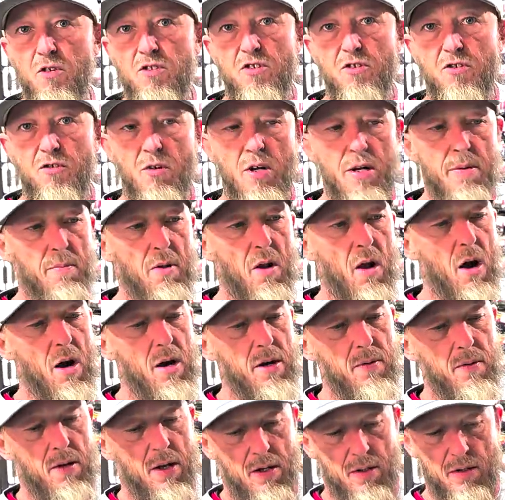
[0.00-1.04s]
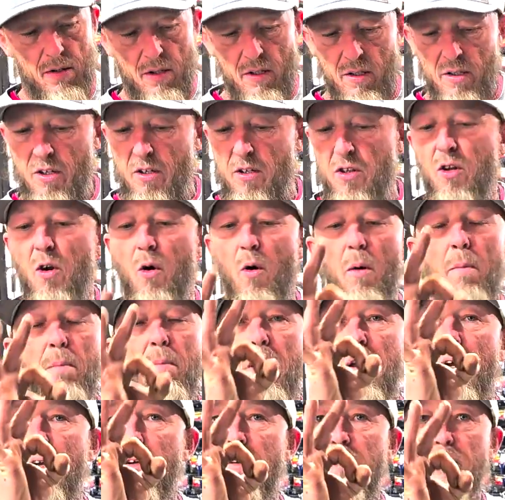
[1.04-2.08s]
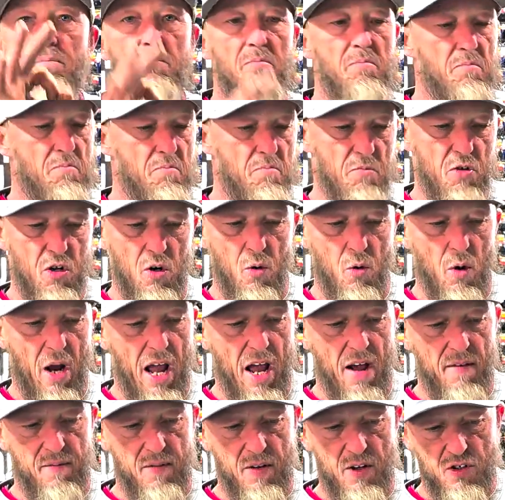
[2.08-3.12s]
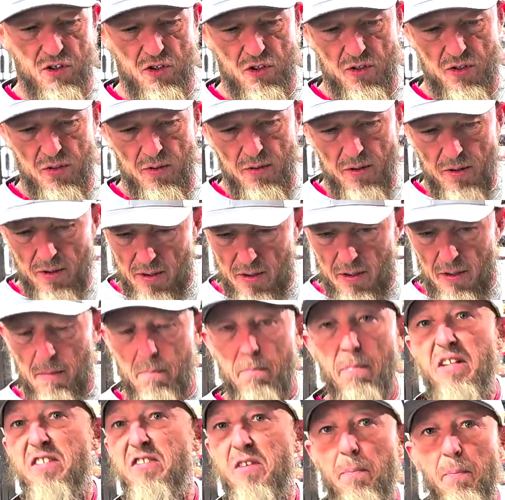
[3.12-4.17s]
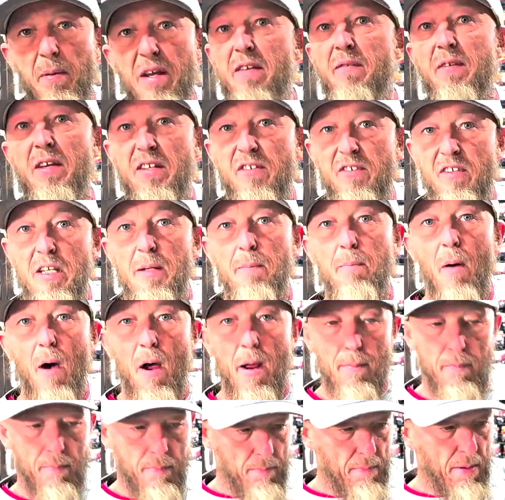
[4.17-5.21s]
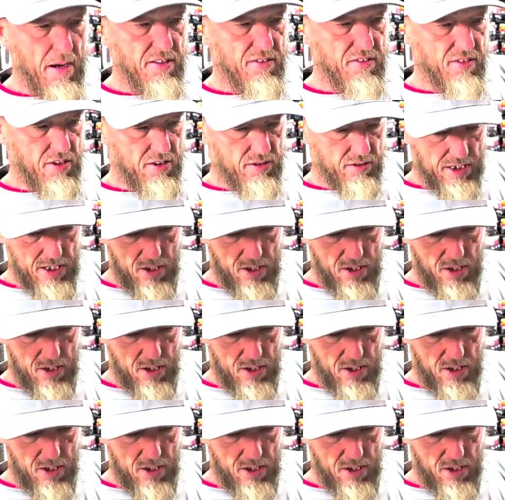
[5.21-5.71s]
streamlined than, a big, 1/2-inch piece of PVC pipe basically